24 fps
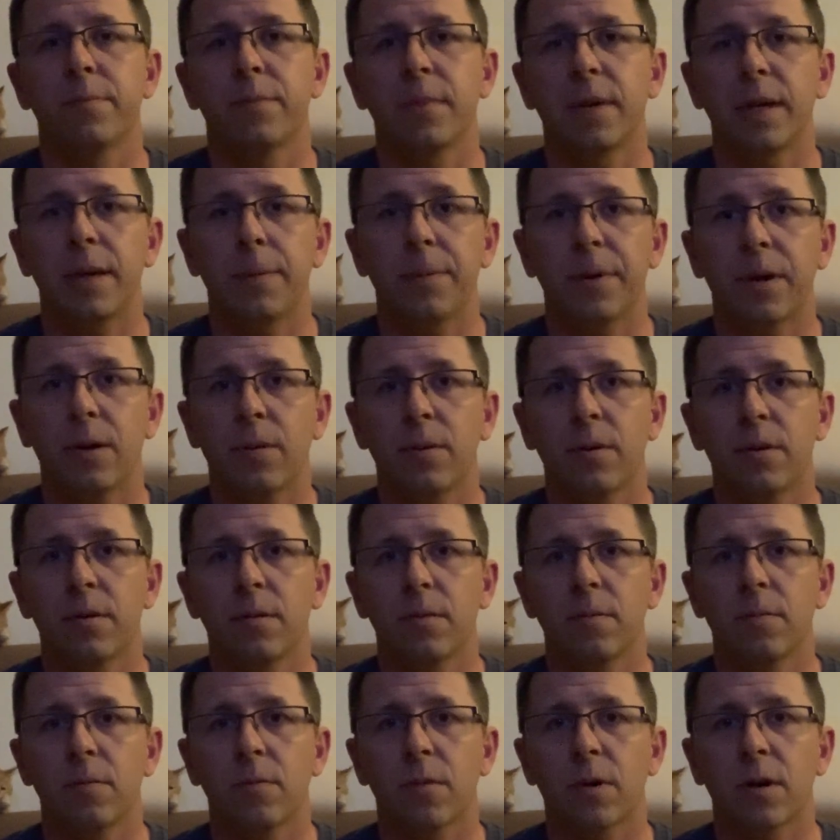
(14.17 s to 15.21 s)
Keep it going.
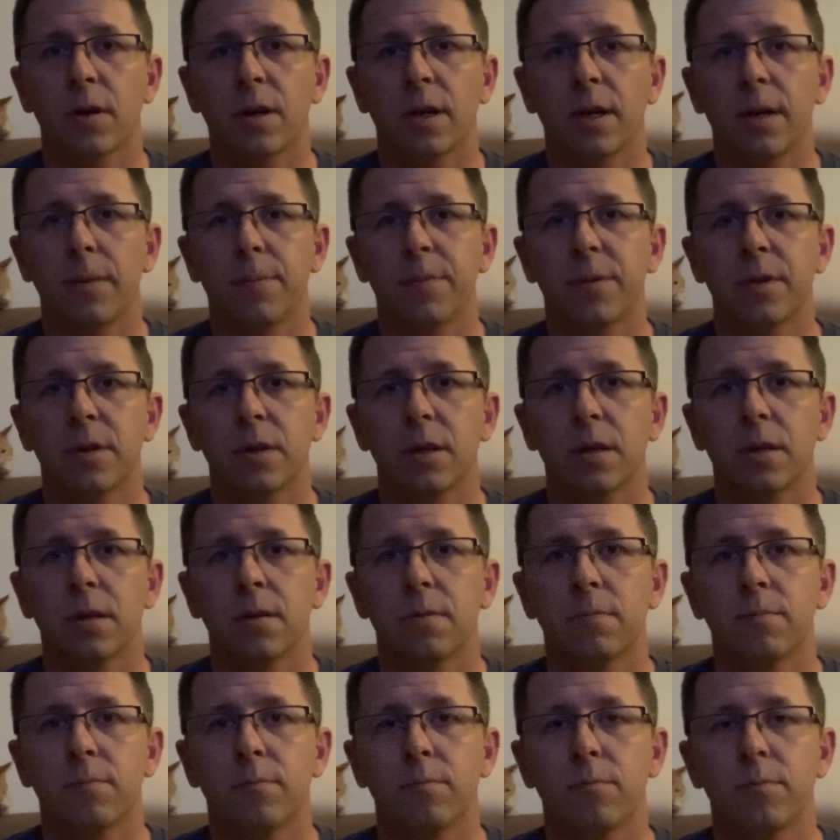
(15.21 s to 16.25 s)
We're going to keep
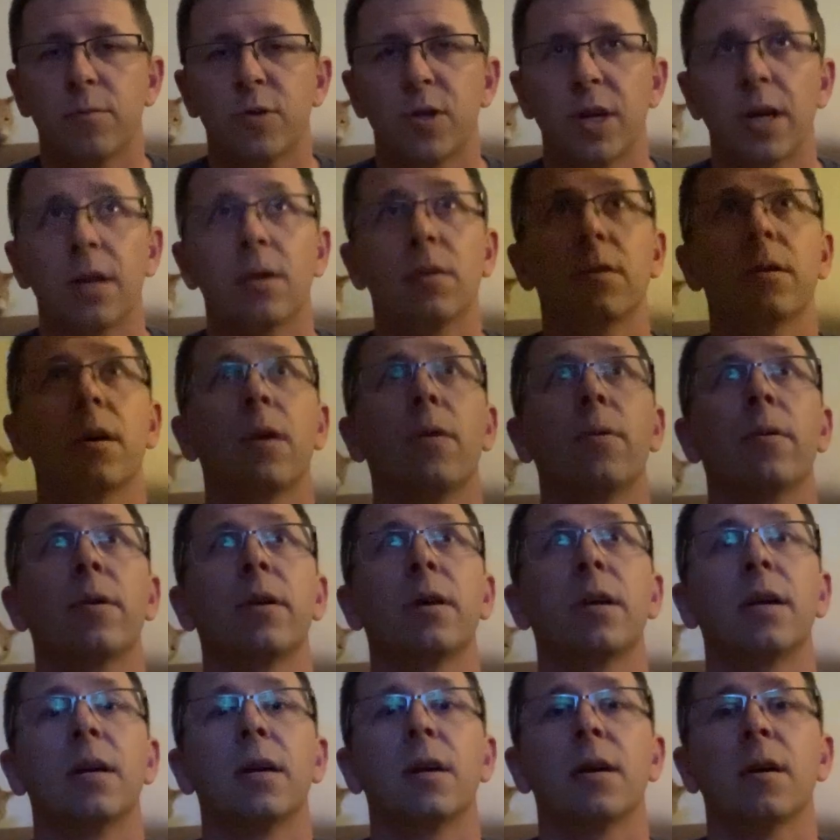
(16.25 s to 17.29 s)
the channel
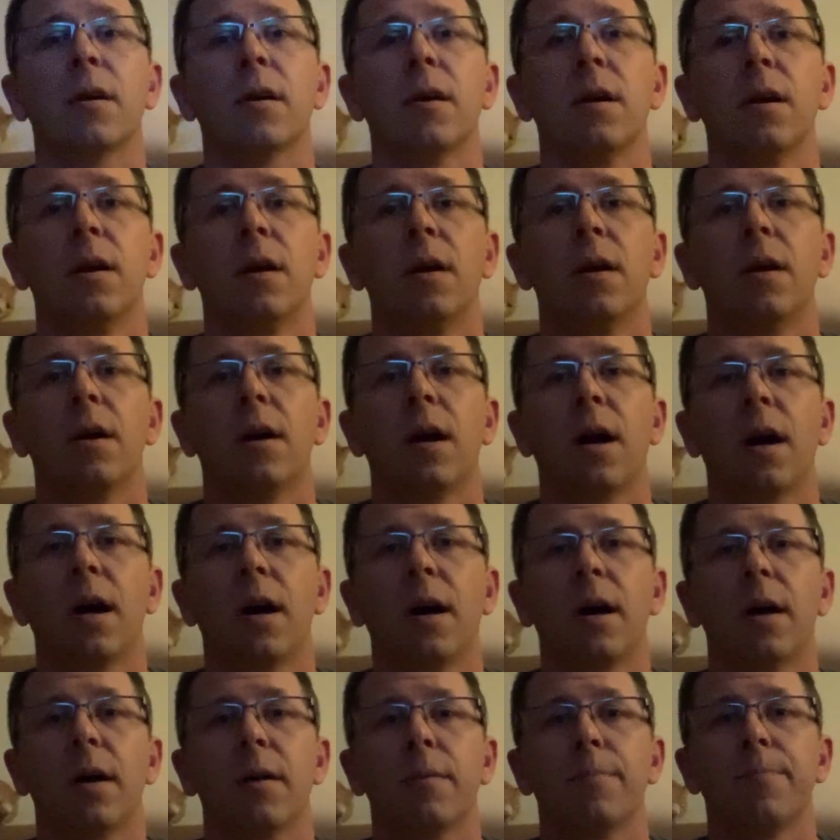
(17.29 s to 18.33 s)
going here.
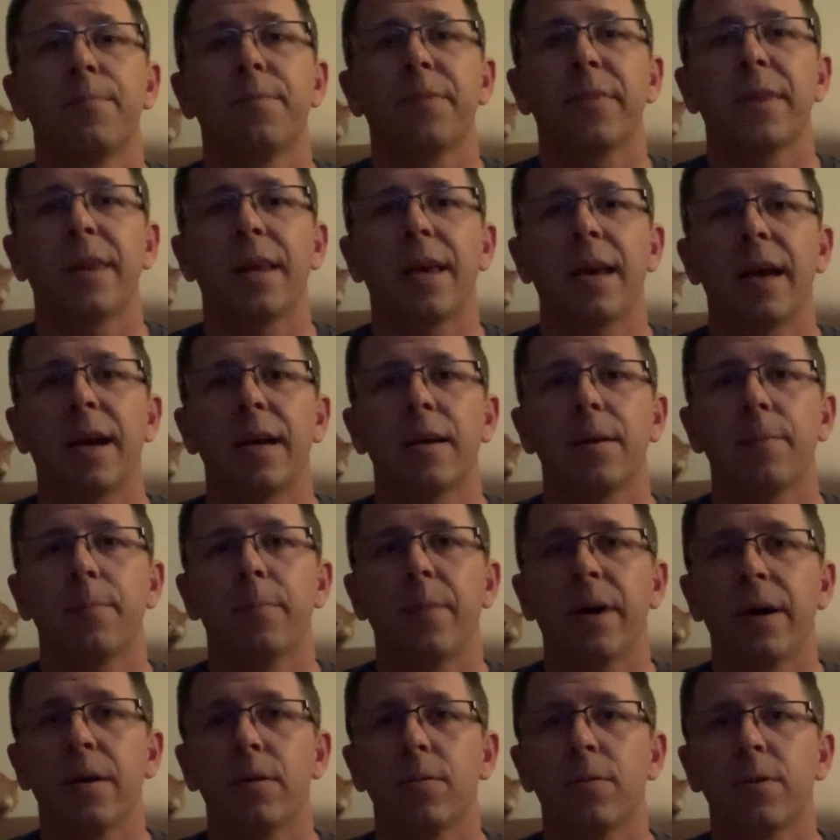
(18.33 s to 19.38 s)
Had a
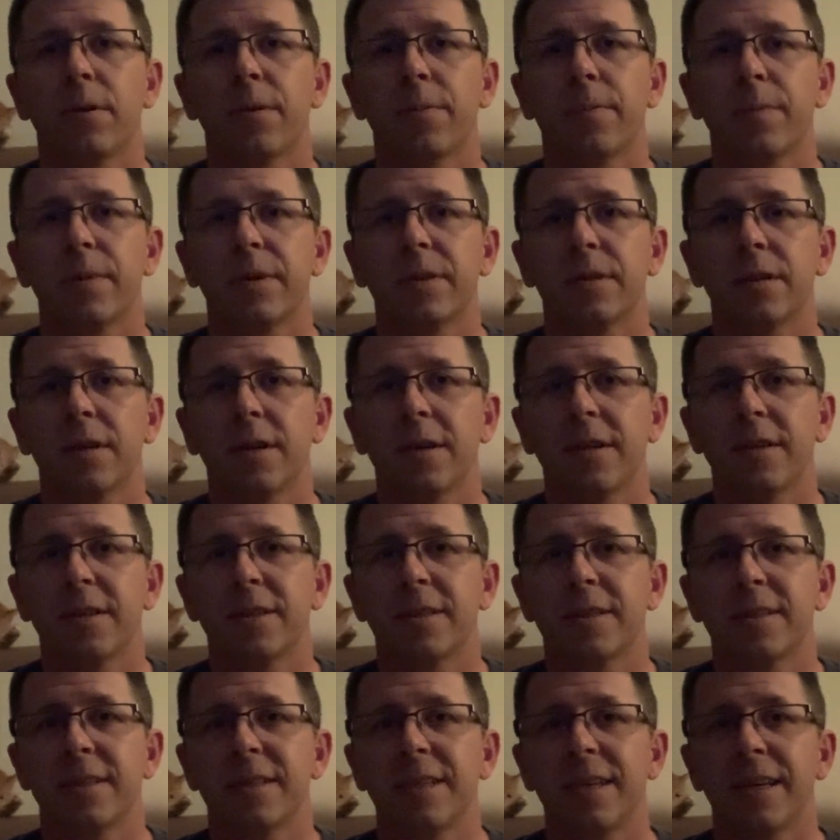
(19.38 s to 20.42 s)
bet with my son
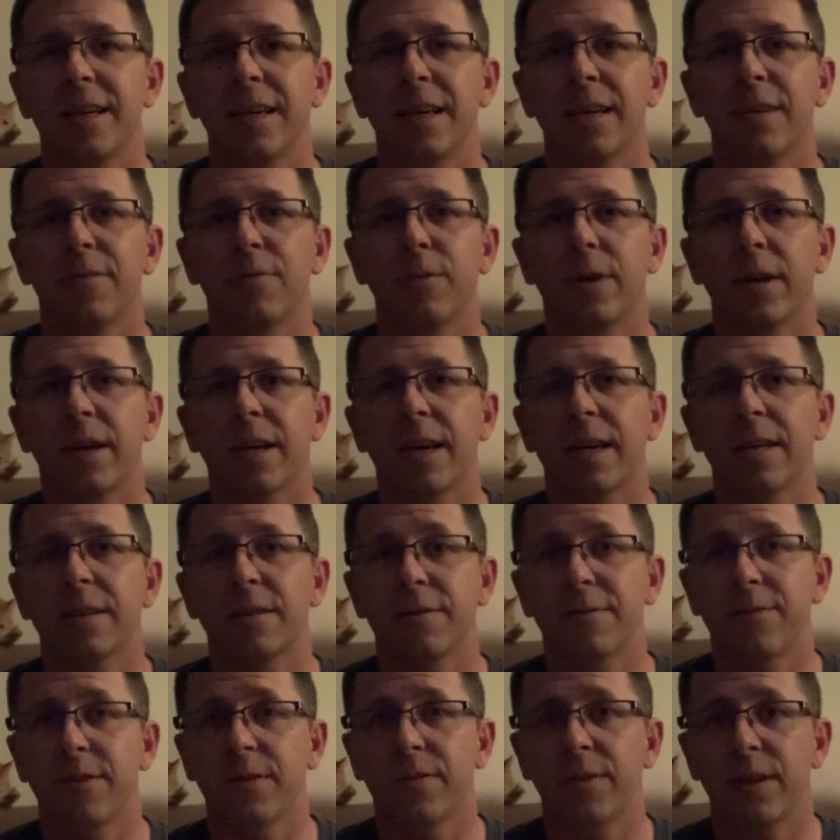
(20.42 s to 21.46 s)
to see if we could get to
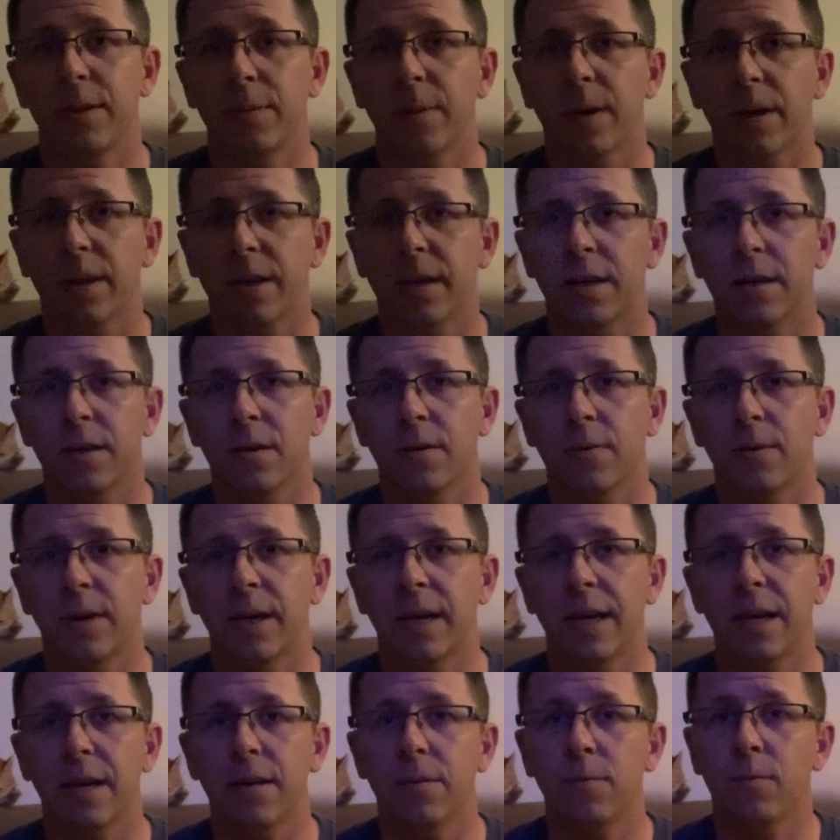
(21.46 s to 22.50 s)
50 by the end of the
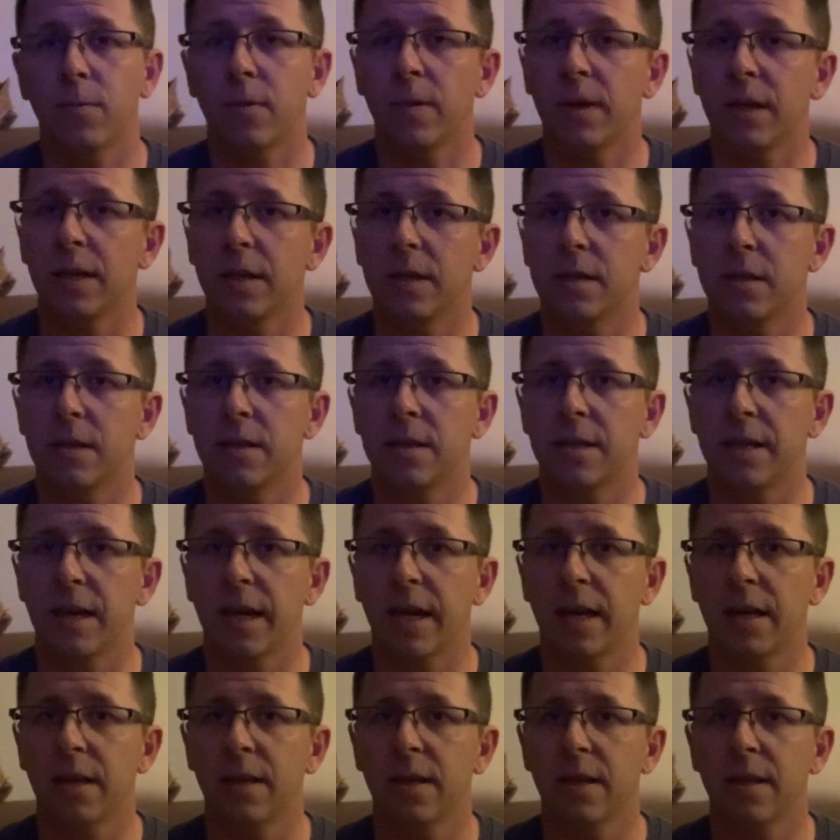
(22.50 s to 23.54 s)
weekend. We
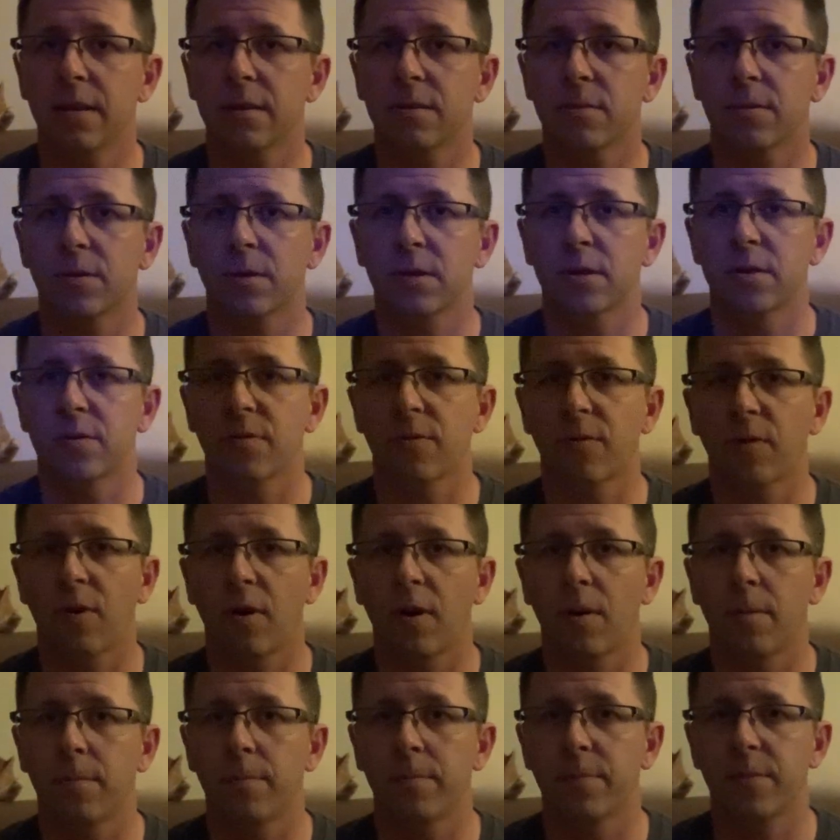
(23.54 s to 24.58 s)
did. This was
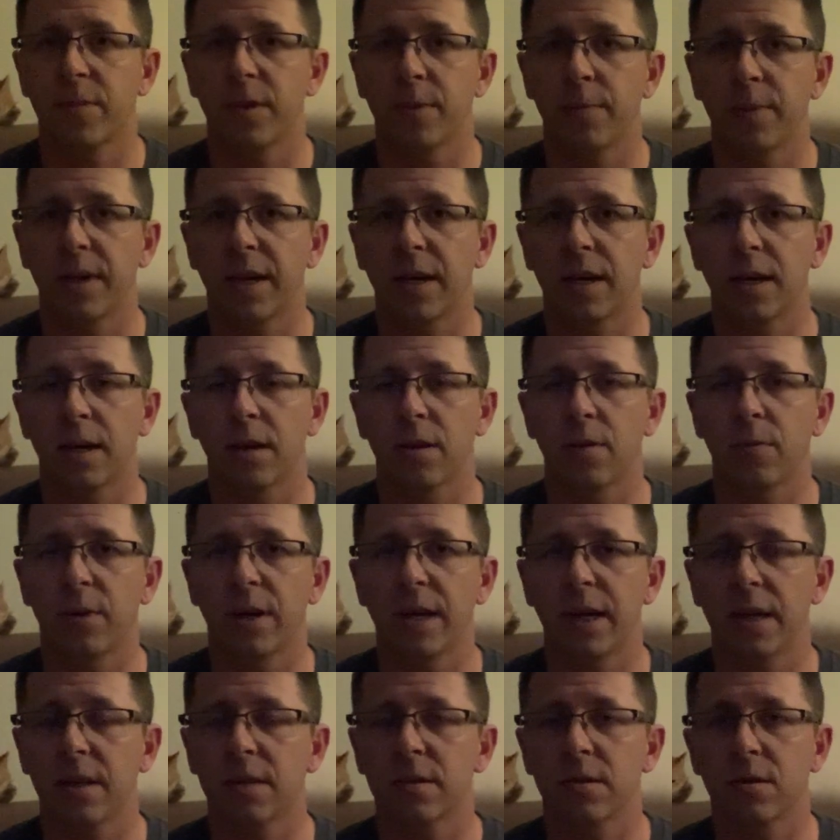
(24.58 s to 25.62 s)
from the beginning of the
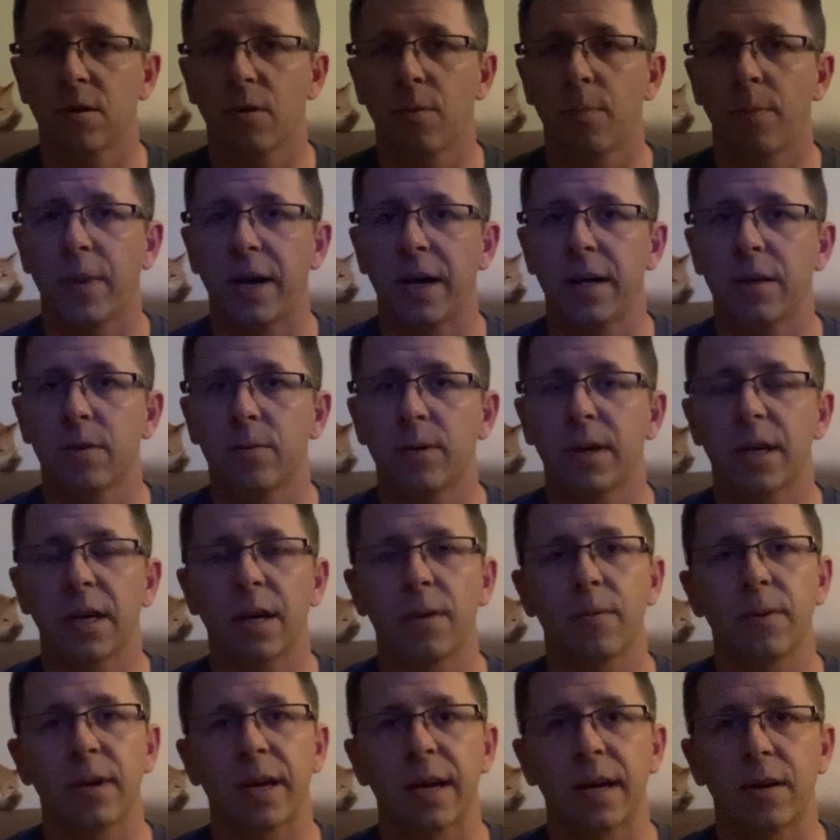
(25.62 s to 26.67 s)
week, so by the
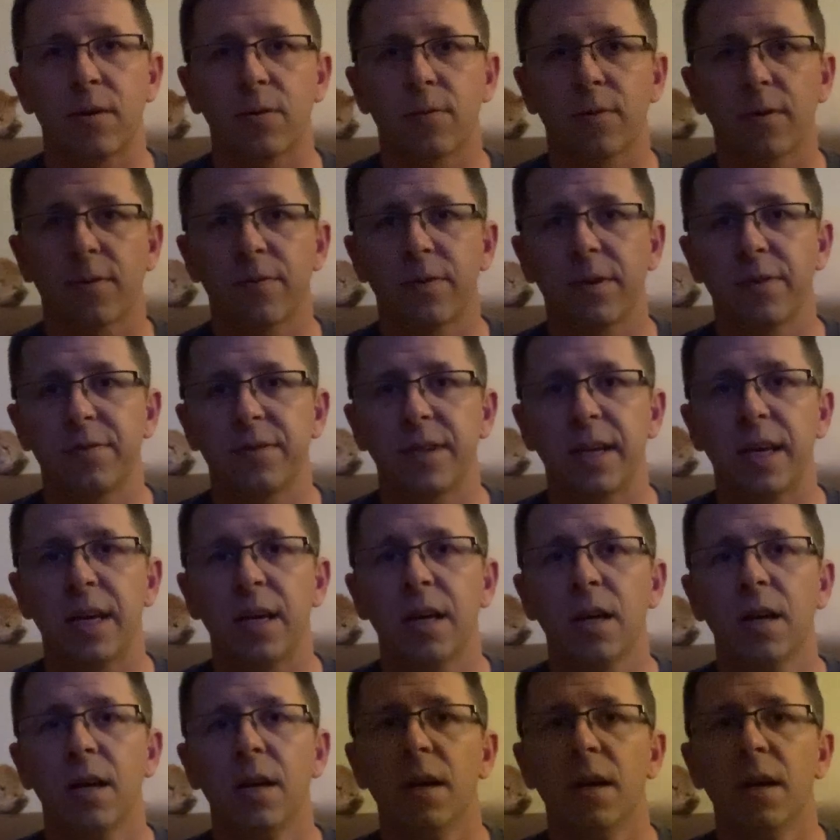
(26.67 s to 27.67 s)
weekend we had over 50.